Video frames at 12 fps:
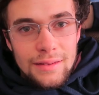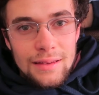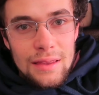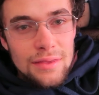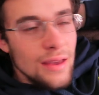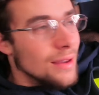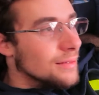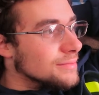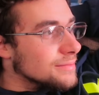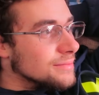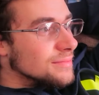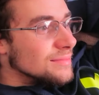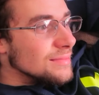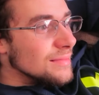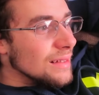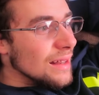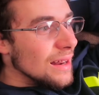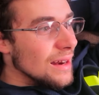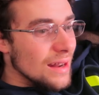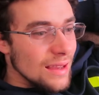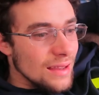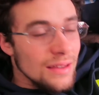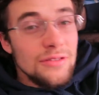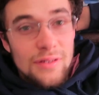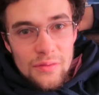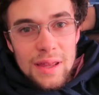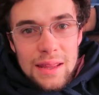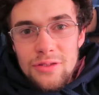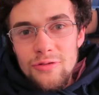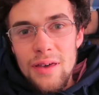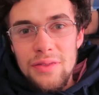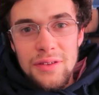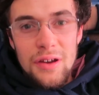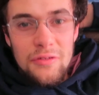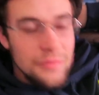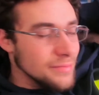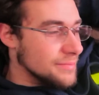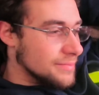there's like, you're really stressed, you know.